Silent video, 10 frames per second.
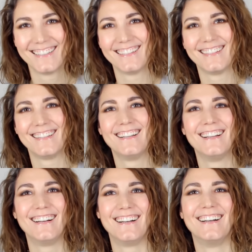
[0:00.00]

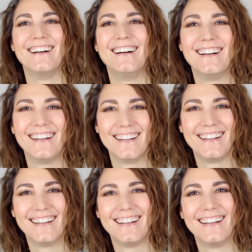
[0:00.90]

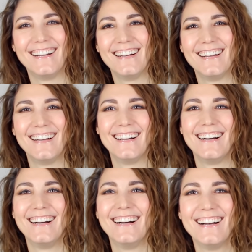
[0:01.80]

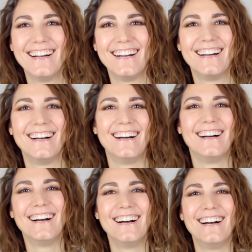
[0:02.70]

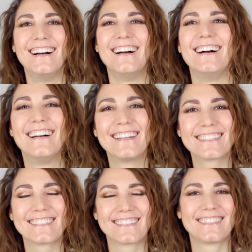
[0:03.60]

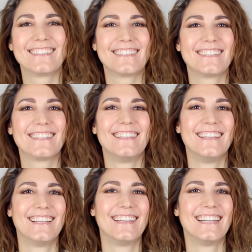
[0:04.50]

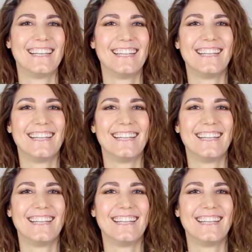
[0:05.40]
The person shown says nothing.